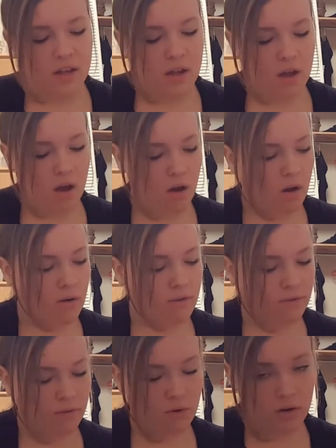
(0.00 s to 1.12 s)
And
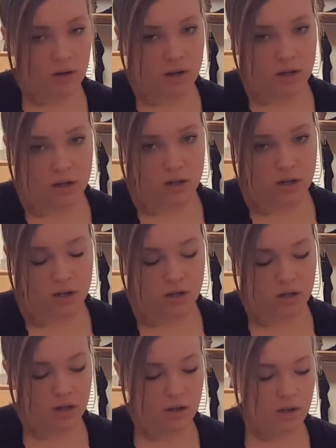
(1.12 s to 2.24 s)
the
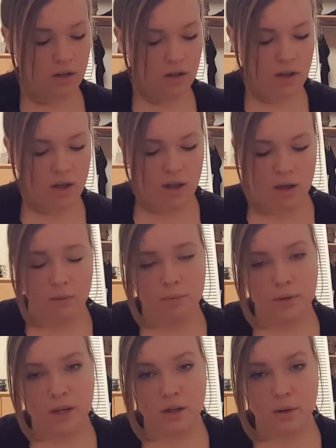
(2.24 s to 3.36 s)
subclavian veins collect it from
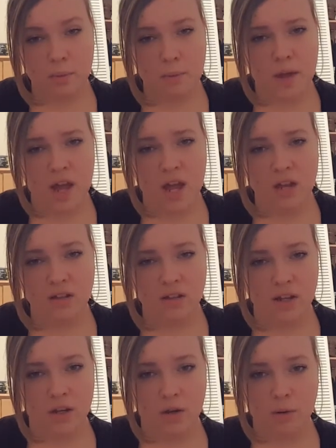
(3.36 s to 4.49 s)
the arm and sends it to
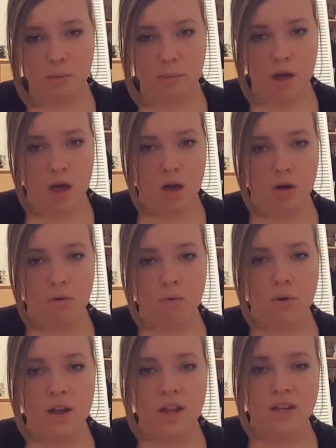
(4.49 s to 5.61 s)
the brachiocephalic
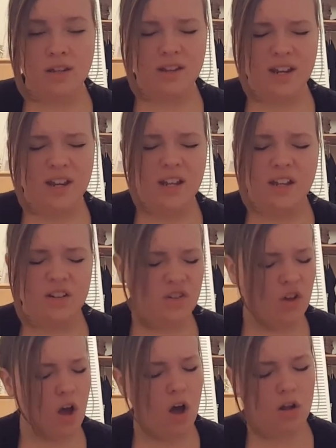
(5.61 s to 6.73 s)
vein. The
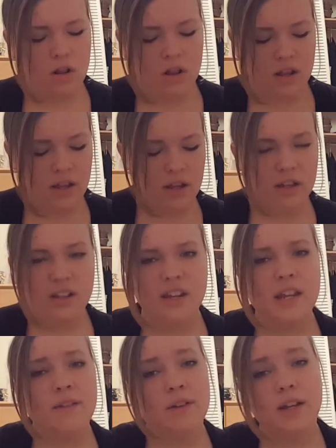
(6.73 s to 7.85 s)
brachiocephalic
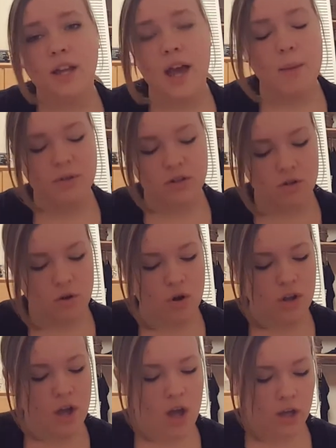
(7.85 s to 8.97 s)
veins collects it
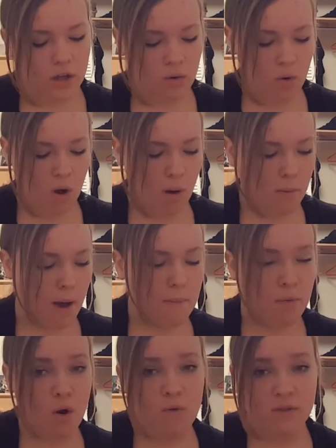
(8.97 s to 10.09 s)
from the head and arms
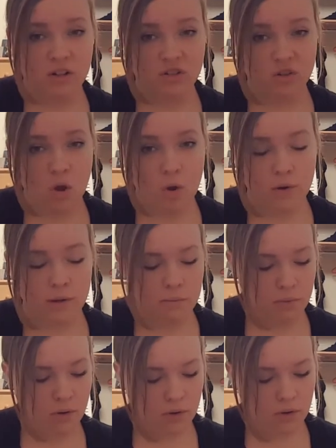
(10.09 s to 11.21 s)
and sends it to
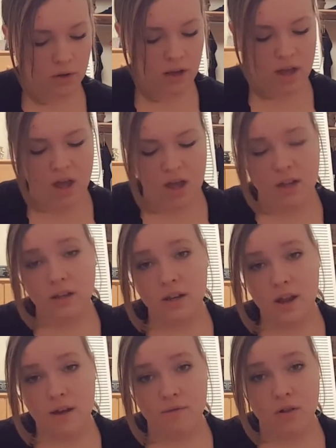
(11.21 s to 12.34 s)
the superior vena
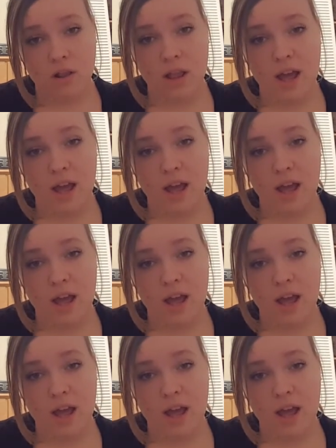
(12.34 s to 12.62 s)
cava.